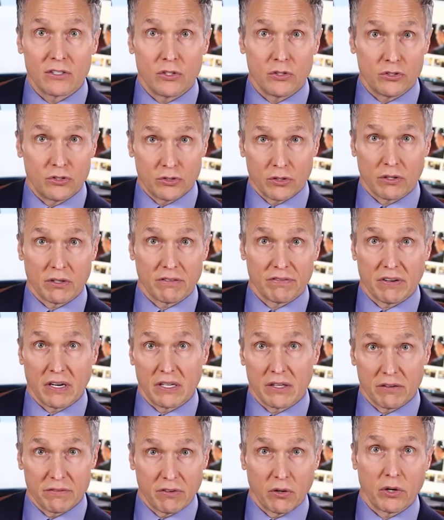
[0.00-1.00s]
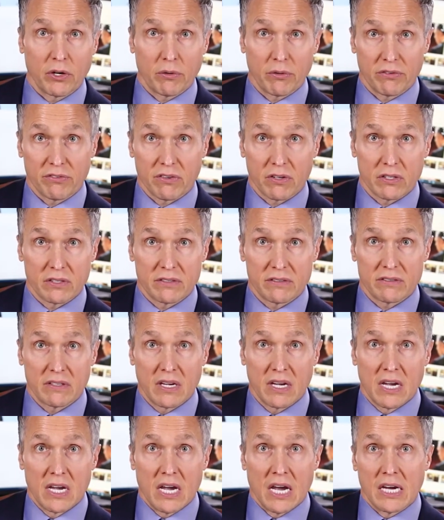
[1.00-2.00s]
to certify their voting results.
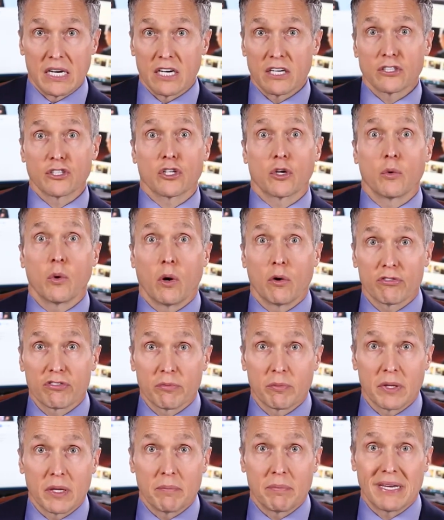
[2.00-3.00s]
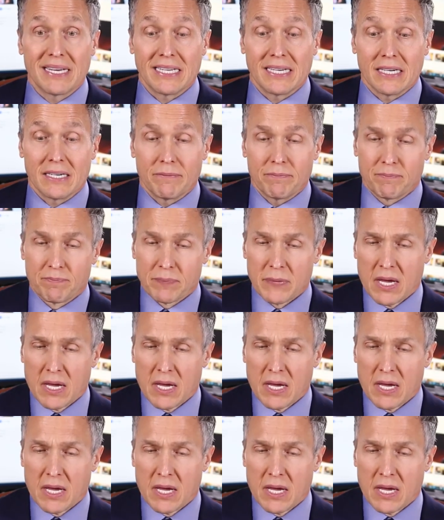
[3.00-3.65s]
And here's a quote from the opinion: